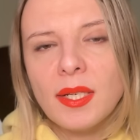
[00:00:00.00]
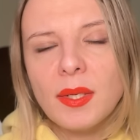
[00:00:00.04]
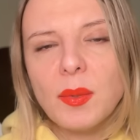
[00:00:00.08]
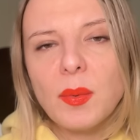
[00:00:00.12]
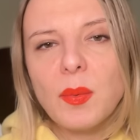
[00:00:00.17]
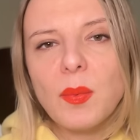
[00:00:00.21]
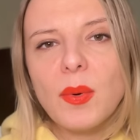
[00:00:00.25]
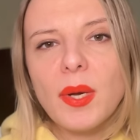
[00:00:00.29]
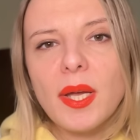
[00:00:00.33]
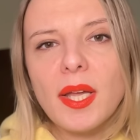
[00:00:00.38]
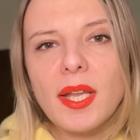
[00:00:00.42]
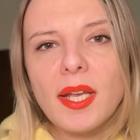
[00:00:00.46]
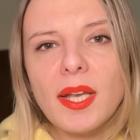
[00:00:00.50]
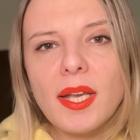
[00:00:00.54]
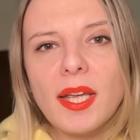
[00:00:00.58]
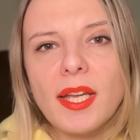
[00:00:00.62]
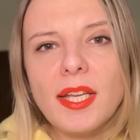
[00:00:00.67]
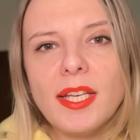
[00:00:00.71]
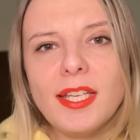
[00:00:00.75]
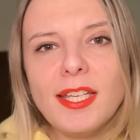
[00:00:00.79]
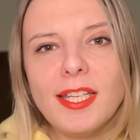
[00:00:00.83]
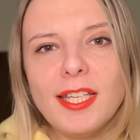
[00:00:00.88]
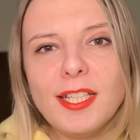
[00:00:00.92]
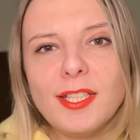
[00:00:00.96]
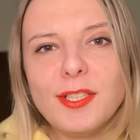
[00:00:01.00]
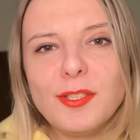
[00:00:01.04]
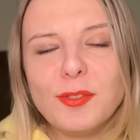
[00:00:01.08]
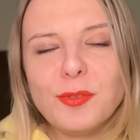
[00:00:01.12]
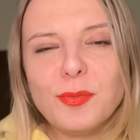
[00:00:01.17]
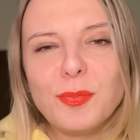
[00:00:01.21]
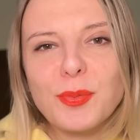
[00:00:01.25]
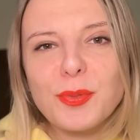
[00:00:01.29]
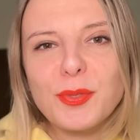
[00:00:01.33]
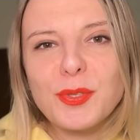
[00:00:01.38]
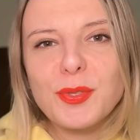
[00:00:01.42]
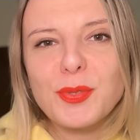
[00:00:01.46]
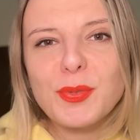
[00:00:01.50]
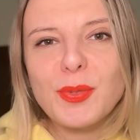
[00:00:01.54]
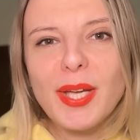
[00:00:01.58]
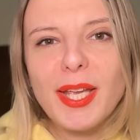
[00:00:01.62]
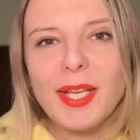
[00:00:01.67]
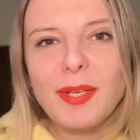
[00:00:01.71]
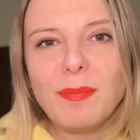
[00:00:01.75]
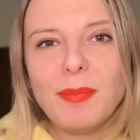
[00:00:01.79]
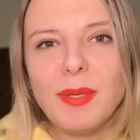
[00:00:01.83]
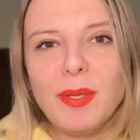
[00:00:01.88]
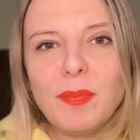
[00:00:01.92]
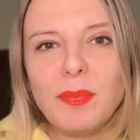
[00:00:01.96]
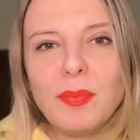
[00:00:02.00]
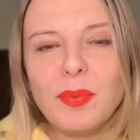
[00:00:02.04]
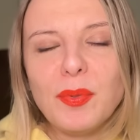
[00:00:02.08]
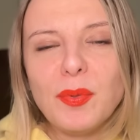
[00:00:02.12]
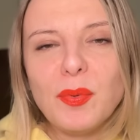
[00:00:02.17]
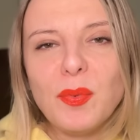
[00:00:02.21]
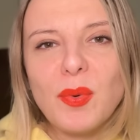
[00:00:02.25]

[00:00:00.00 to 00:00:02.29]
when I need to persuade people